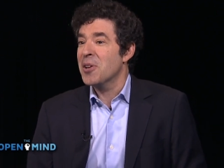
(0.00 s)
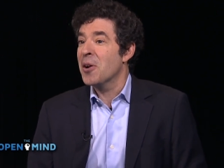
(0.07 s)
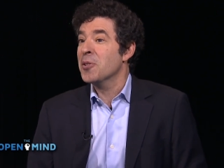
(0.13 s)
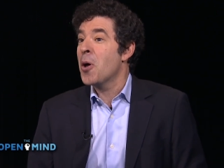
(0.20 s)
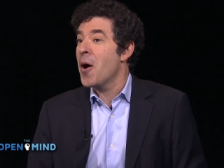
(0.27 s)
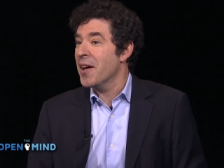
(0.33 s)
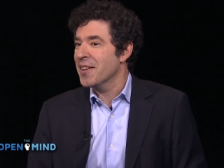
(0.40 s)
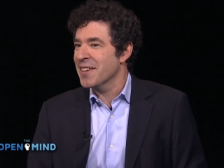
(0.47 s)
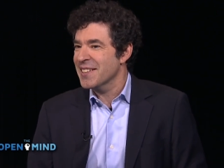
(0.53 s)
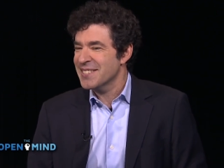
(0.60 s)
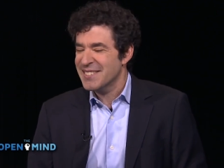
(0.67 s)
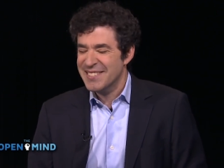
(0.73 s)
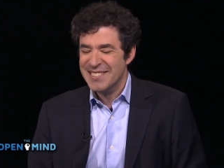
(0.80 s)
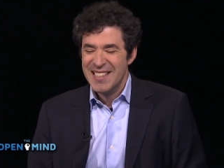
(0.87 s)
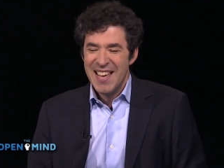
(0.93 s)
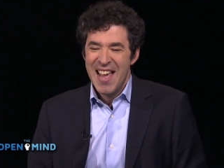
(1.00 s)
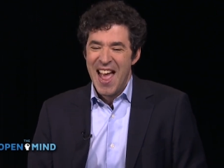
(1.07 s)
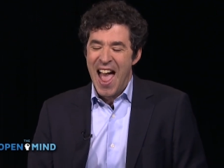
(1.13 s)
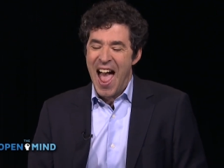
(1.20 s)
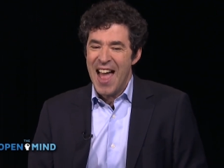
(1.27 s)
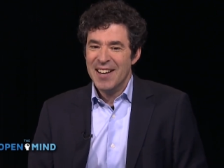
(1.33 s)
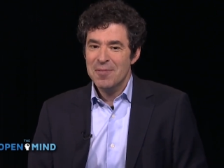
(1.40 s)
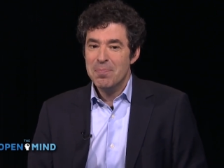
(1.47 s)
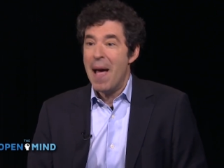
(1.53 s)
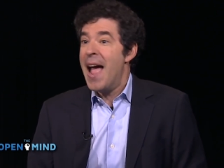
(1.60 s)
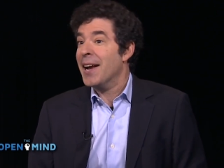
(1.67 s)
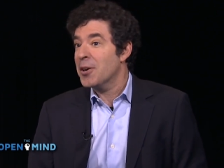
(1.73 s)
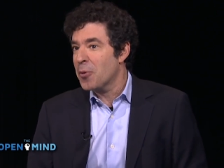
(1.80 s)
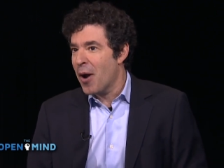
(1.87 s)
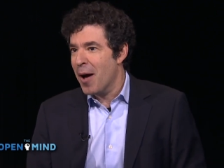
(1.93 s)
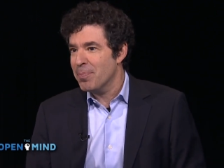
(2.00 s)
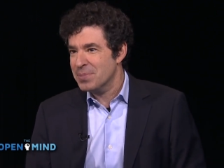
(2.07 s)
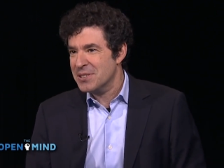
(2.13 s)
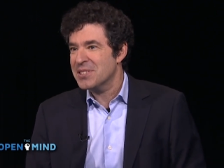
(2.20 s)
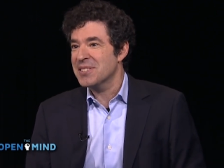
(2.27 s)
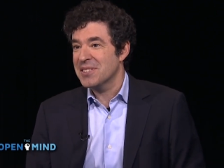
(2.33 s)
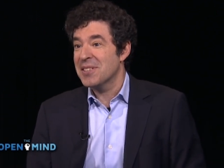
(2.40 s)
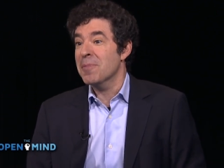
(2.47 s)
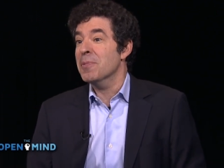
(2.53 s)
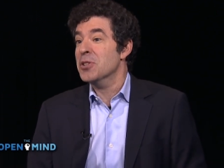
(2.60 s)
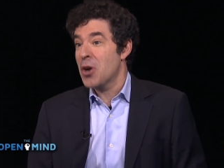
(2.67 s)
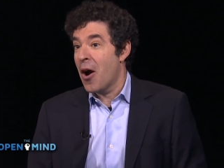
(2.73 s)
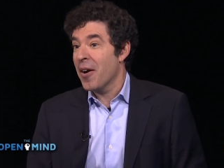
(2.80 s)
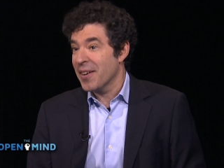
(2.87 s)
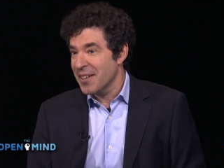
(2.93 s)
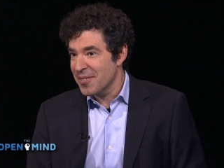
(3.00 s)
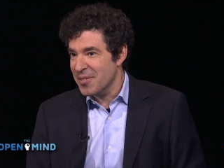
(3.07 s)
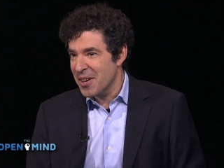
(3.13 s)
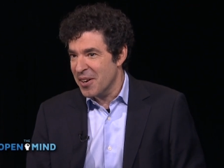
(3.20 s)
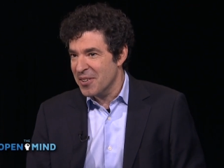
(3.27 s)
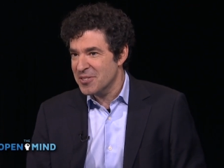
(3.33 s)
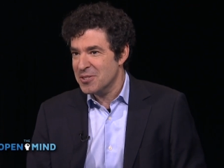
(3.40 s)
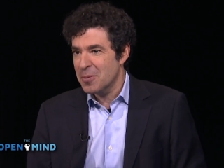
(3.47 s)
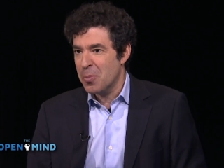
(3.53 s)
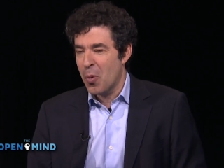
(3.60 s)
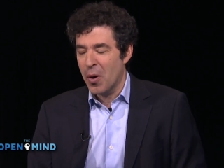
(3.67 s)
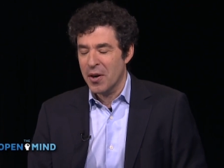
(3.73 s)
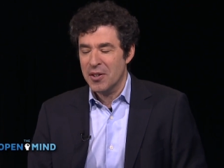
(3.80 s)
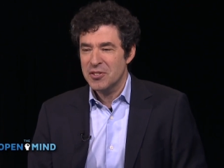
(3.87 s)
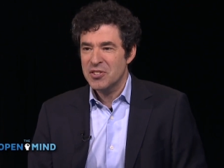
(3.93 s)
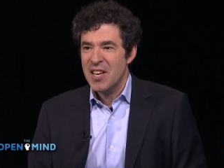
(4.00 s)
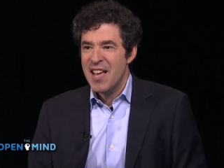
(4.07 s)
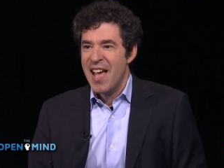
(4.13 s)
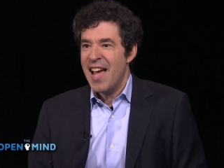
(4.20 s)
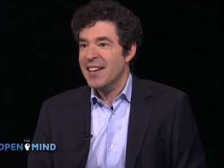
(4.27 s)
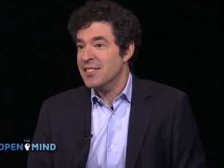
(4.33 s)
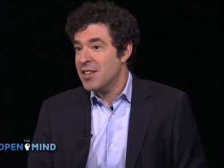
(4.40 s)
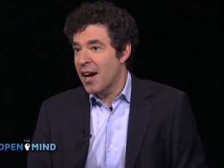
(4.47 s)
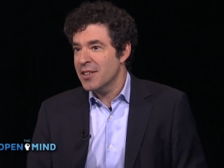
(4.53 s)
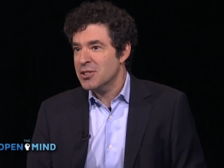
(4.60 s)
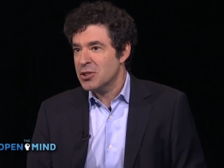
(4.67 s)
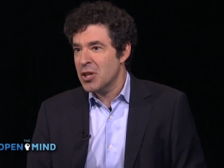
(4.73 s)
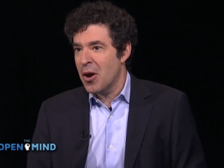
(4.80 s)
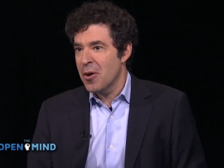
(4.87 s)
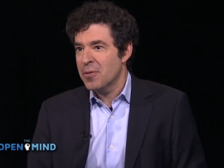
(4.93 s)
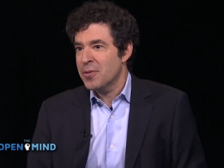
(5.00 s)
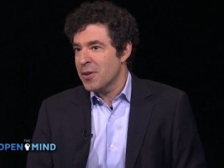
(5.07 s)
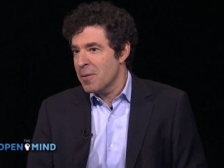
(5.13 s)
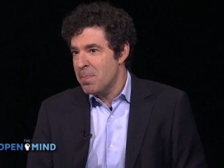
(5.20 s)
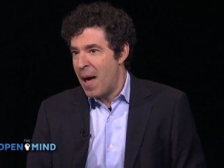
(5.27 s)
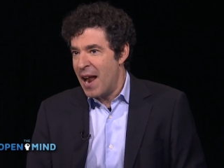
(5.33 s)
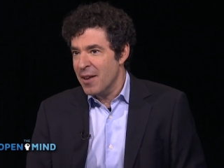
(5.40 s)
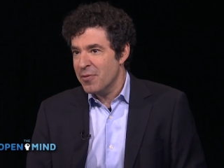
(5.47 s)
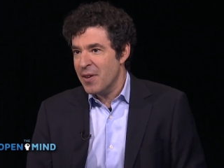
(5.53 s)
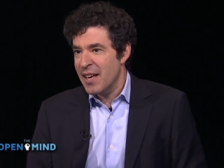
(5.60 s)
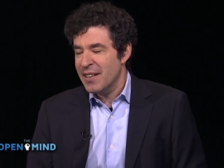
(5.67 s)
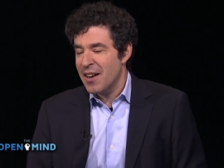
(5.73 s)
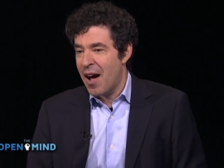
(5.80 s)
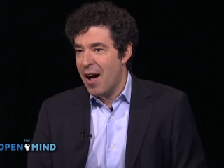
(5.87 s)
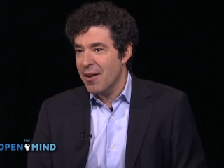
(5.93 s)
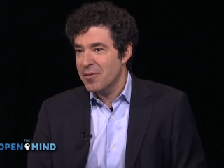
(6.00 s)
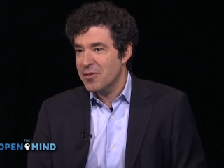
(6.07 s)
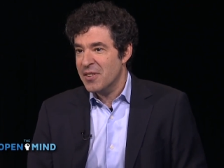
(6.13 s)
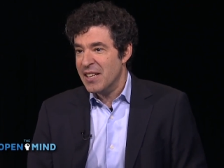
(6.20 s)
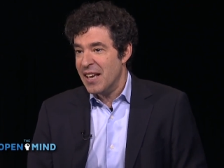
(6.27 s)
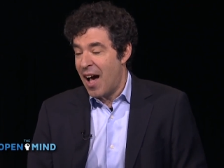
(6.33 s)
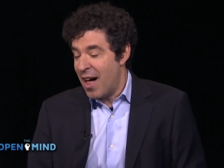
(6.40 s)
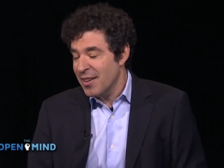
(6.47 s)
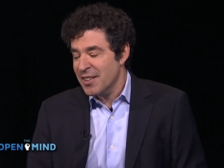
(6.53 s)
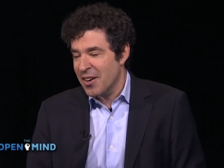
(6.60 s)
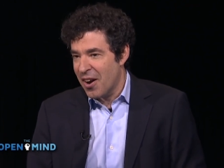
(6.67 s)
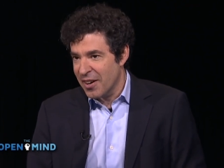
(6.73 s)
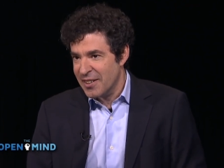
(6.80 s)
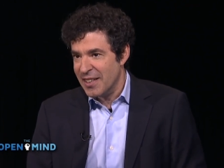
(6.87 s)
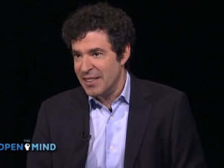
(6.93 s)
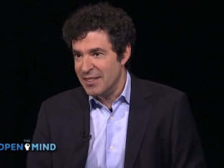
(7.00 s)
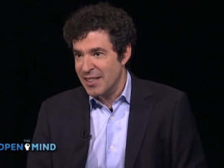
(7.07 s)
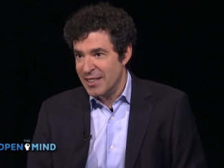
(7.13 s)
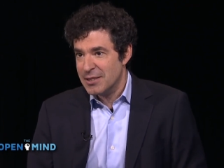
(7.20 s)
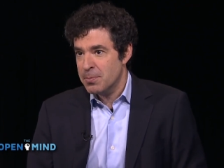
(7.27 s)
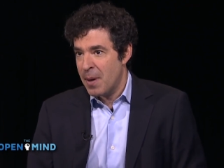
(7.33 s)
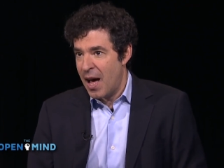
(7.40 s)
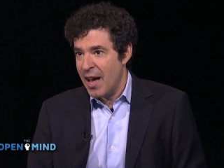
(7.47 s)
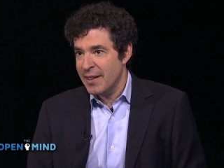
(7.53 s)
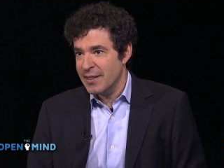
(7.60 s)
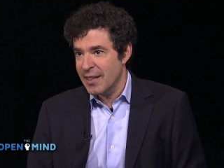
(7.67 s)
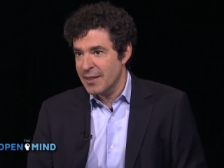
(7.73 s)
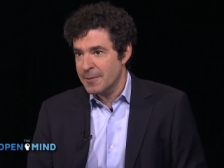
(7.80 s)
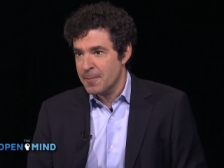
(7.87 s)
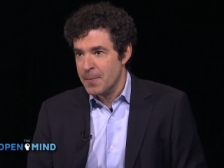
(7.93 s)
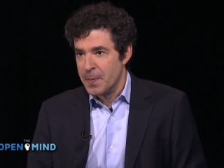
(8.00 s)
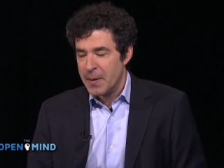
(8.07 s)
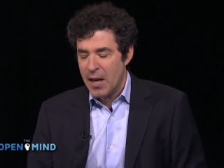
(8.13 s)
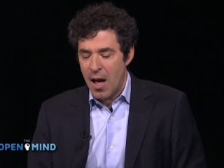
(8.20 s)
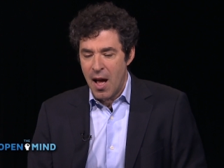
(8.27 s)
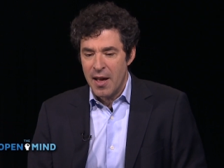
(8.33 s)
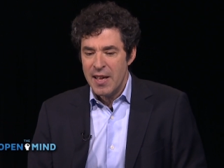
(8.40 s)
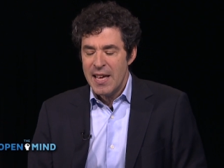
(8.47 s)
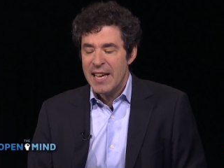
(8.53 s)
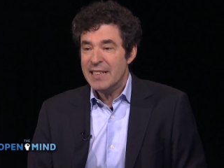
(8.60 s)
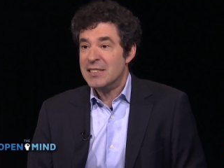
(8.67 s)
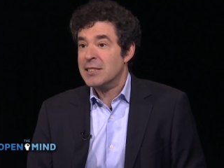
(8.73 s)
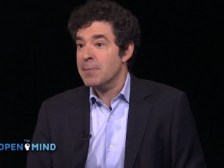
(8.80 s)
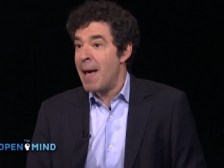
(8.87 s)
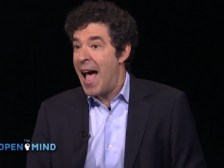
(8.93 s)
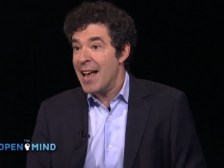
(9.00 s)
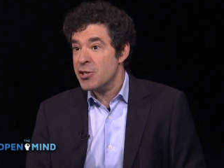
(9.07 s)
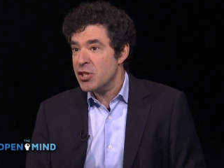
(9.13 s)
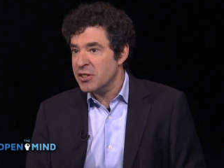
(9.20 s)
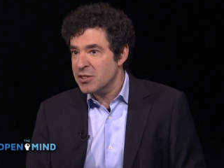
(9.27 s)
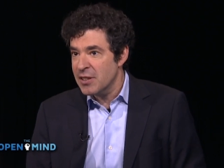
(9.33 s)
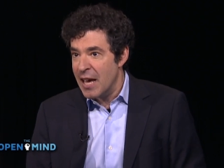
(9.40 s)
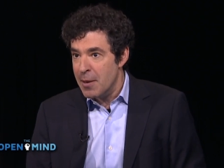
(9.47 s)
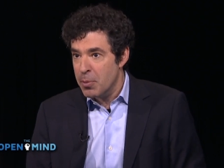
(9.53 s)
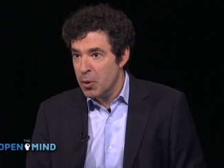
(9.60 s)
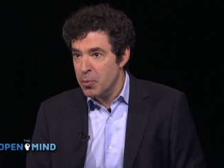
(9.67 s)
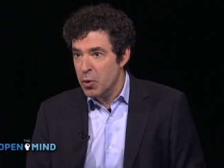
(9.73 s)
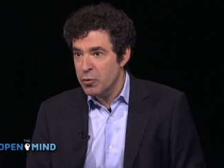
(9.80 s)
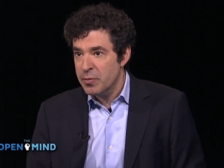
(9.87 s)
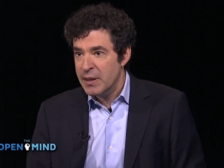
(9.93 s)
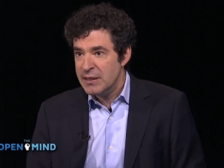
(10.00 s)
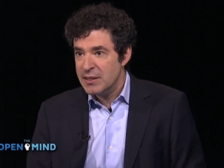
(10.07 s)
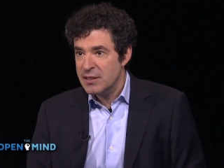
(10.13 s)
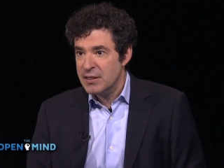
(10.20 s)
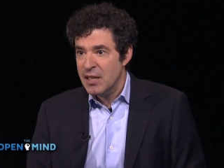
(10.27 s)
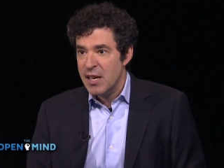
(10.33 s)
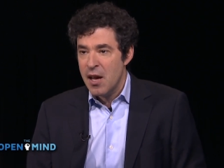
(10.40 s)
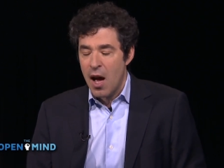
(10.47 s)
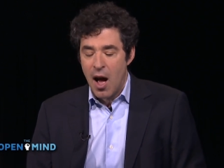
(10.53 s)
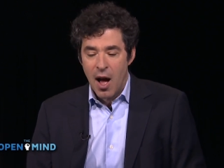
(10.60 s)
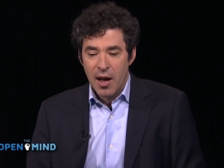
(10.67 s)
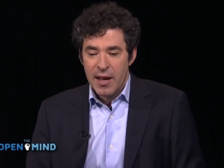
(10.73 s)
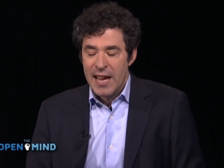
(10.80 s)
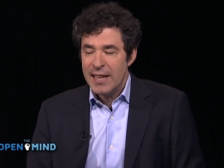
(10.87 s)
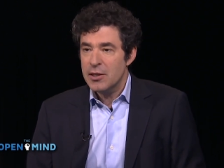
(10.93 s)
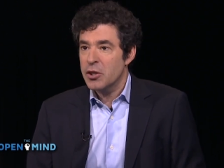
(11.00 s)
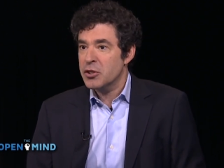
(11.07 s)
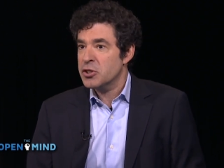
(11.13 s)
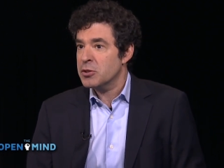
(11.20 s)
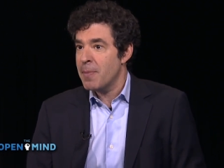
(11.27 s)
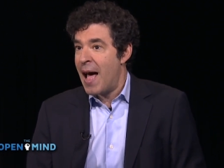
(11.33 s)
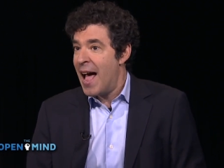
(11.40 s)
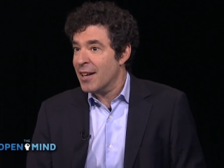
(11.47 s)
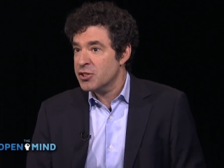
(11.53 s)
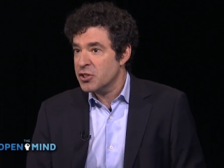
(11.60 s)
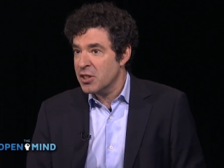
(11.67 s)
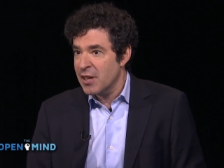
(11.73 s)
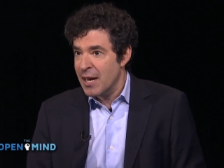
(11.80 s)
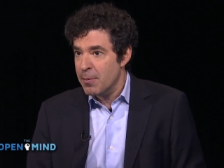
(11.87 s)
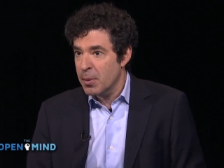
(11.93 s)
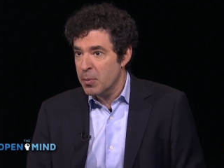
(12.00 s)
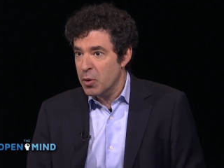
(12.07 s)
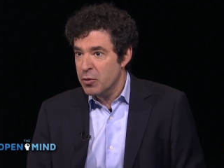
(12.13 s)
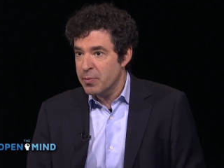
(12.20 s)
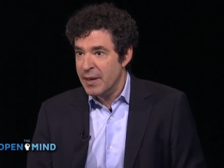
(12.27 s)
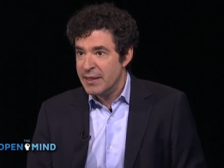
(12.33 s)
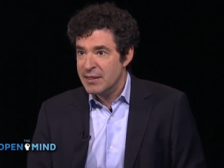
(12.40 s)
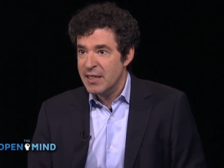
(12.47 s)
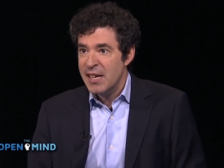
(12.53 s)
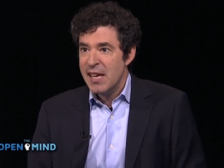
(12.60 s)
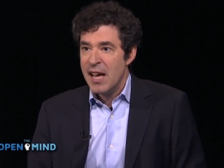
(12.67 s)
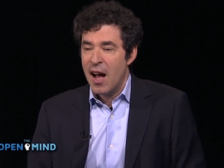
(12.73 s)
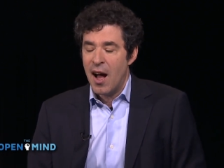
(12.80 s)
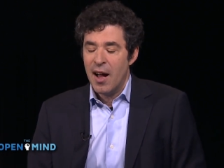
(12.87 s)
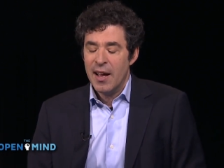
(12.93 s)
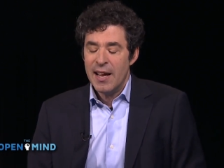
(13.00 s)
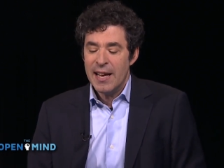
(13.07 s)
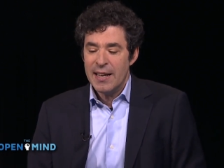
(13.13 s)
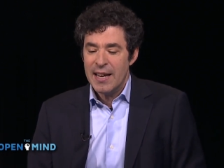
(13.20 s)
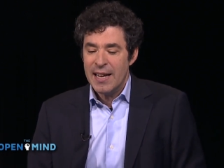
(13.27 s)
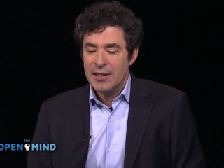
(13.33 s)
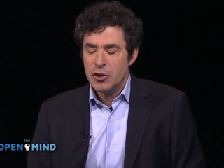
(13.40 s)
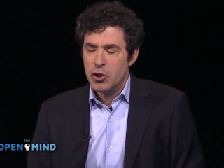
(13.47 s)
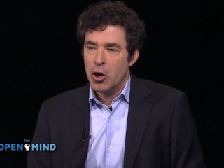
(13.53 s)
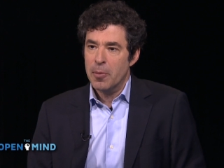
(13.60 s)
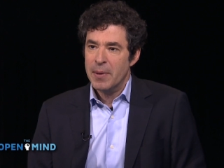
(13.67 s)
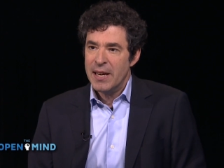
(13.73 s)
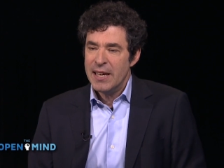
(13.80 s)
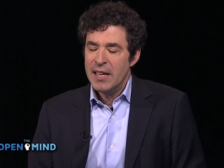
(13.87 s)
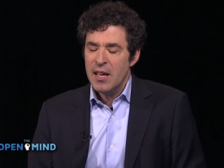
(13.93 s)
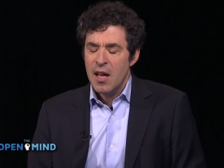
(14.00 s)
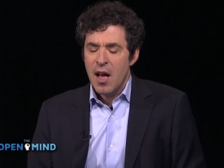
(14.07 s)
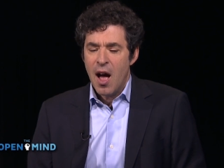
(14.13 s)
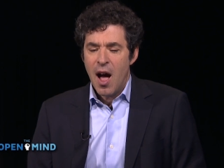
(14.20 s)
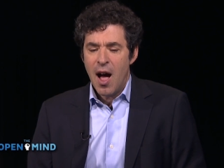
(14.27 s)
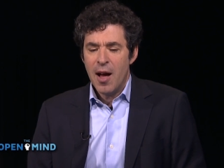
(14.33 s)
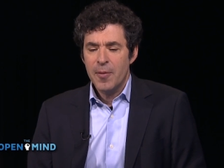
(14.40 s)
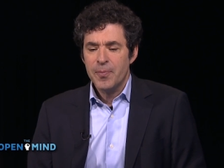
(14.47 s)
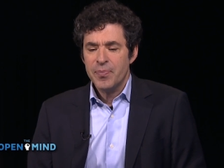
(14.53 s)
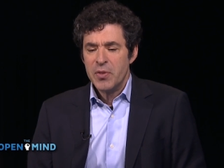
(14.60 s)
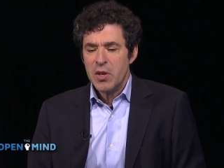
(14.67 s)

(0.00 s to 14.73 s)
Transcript: their loyalists, and bankrupts the majority of their supporters, and does so for the benefit of the oligarchy that's behind it. Uh, it smashes labor movements. Uh, Hitler smashed the labor movement uh, in, in, Germany. Uh,